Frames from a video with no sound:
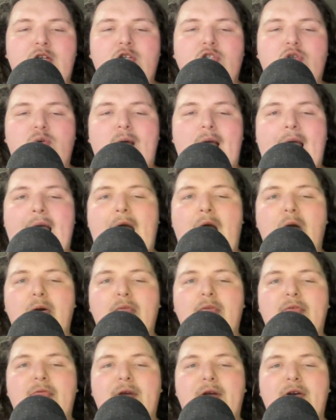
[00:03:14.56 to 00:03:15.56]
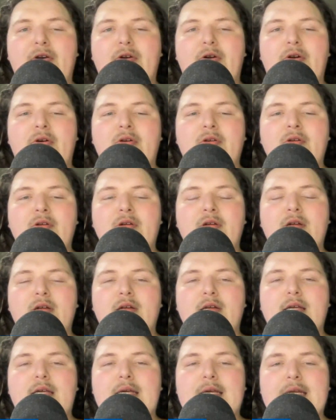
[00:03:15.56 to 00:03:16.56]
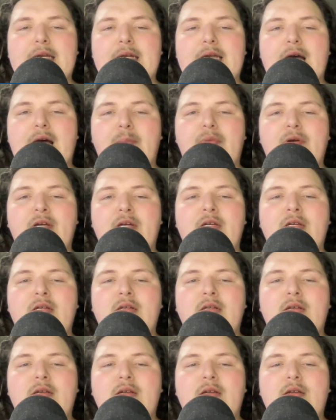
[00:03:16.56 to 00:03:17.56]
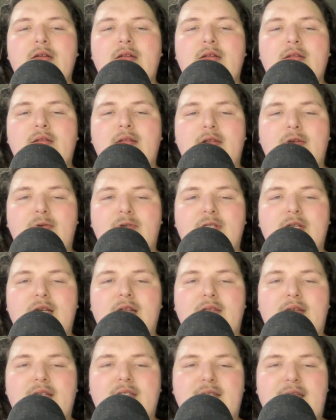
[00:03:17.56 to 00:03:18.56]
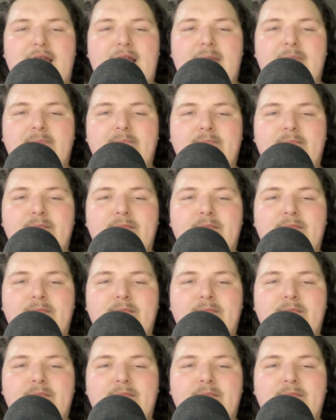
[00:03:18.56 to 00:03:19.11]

So how did the Thunder end up losing this game?